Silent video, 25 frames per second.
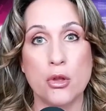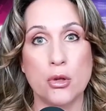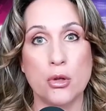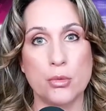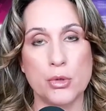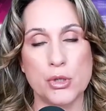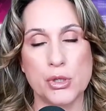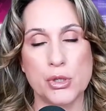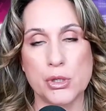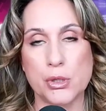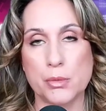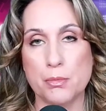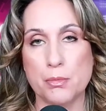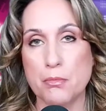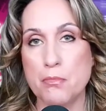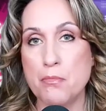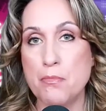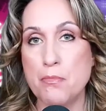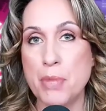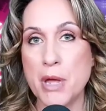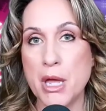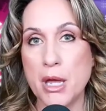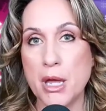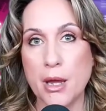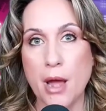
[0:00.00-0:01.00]
There was this
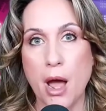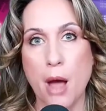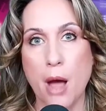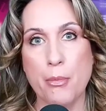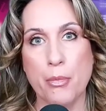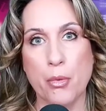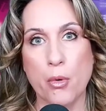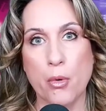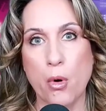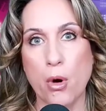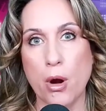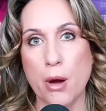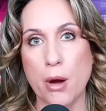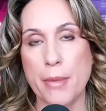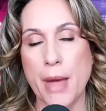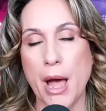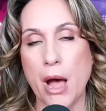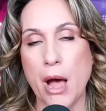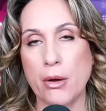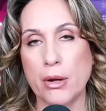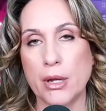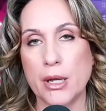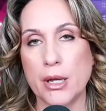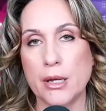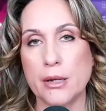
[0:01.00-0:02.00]
big uproar
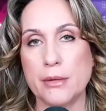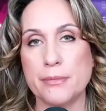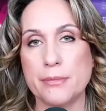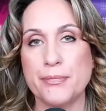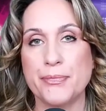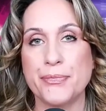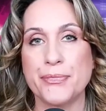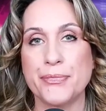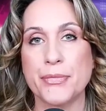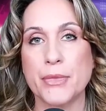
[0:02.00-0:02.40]
about it.